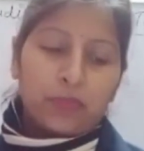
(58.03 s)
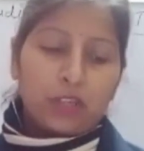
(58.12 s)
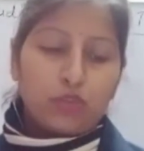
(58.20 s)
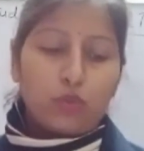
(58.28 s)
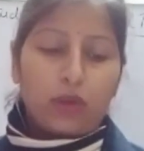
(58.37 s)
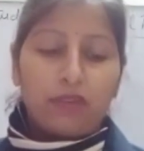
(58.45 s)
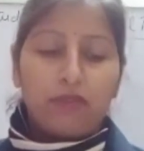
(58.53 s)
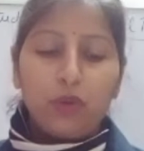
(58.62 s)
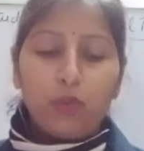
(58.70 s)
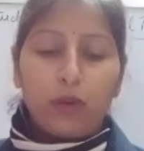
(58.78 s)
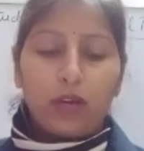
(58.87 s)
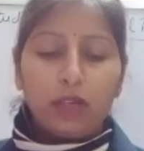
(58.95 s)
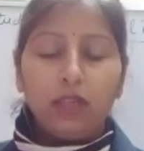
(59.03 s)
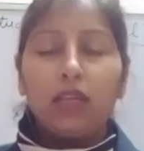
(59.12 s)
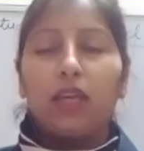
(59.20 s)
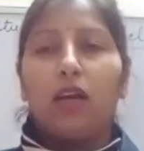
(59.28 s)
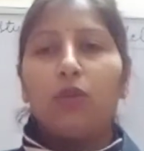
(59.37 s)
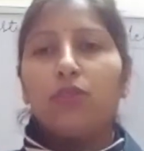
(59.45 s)
So everyone
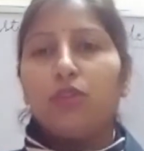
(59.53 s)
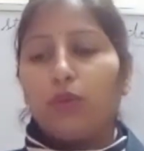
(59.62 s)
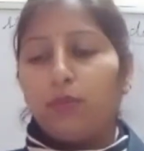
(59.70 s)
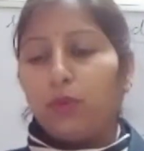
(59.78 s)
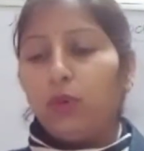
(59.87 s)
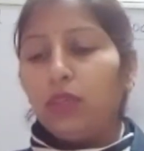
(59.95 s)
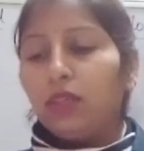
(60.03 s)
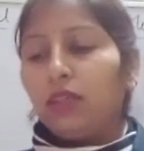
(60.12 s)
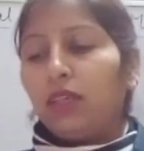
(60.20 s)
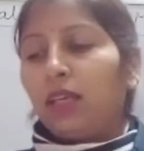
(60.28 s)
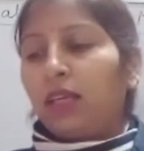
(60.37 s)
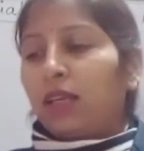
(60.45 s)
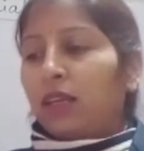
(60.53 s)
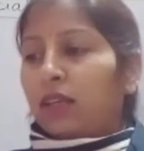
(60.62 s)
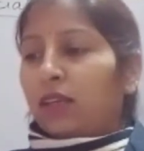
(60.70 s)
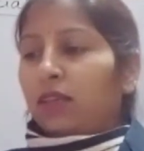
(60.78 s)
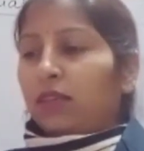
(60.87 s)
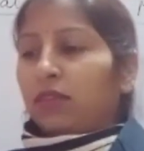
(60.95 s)
take out your book,
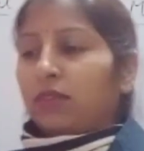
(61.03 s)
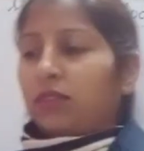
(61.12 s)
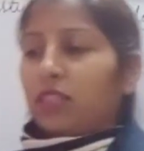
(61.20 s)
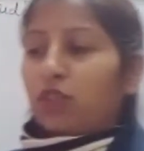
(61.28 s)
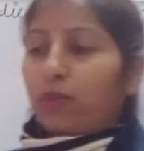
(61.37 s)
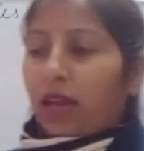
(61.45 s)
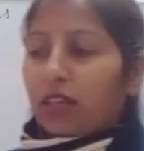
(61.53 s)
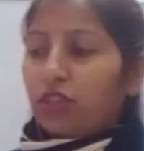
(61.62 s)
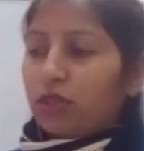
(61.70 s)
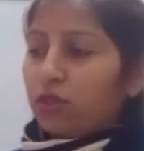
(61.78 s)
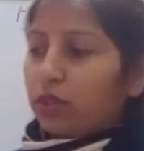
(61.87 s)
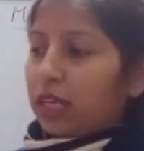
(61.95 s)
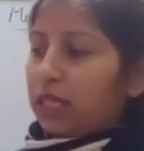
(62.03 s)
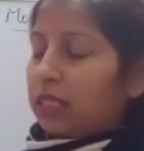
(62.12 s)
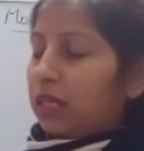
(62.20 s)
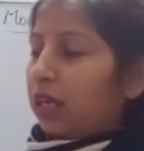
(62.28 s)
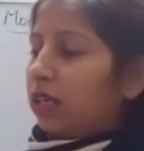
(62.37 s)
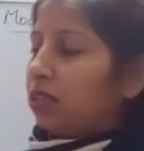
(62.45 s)
just mention today's
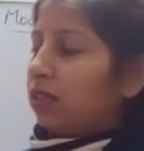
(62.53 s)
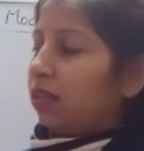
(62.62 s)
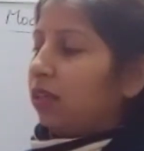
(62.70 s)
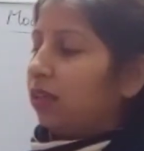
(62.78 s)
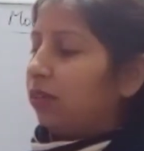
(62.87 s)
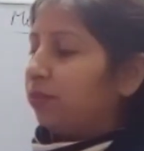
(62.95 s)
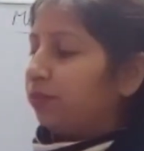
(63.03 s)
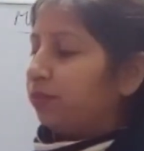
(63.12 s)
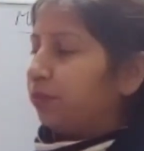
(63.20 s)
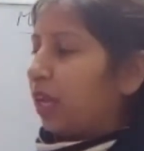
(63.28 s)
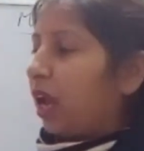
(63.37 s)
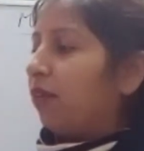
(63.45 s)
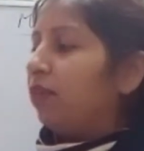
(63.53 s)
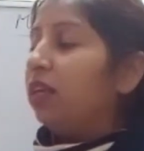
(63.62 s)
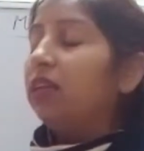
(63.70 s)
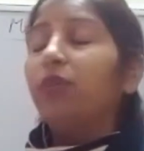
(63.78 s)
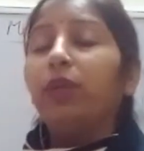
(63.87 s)
date. I will